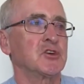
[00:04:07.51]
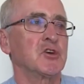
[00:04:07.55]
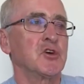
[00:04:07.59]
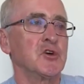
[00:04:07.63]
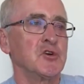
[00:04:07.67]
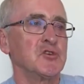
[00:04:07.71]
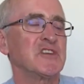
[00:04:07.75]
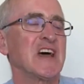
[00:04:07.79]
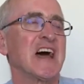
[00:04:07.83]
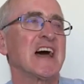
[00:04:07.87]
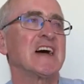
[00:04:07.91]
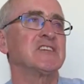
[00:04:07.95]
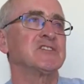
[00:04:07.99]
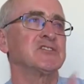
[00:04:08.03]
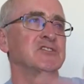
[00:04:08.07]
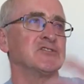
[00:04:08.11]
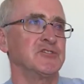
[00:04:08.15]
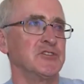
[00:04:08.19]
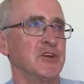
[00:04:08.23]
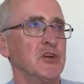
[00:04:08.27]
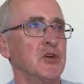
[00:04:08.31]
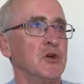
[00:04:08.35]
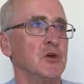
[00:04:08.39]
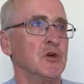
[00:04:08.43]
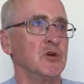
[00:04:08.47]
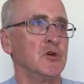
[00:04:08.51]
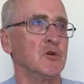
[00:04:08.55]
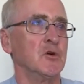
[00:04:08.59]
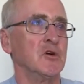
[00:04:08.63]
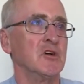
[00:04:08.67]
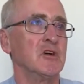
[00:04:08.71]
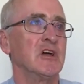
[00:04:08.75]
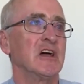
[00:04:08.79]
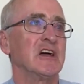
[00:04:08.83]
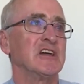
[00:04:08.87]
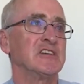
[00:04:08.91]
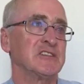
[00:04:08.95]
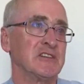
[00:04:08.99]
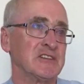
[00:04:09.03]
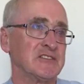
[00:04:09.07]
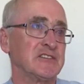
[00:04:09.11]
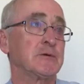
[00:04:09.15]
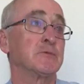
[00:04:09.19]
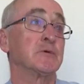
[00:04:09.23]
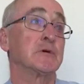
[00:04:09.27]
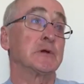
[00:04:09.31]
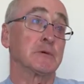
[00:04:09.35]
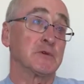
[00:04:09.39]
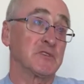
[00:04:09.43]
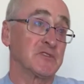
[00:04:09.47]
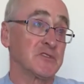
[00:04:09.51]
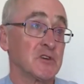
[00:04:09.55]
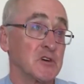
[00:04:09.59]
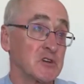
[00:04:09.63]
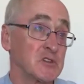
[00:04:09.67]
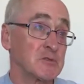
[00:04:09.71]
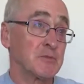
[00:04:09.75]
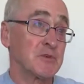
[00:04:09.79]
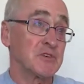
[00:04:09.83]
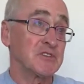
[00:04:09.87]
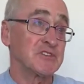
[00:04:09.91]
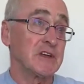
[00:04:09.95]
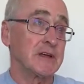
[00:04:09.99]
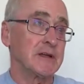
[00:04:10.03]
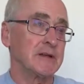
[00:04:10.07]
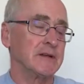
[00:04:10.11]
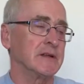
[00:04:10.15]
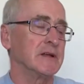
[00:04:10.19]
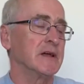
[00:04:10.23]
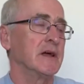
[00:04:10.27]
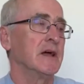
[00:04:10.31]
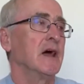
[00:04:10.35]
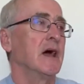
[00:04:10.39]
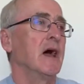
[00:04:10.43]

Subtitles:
good as new as it did when it was first put in.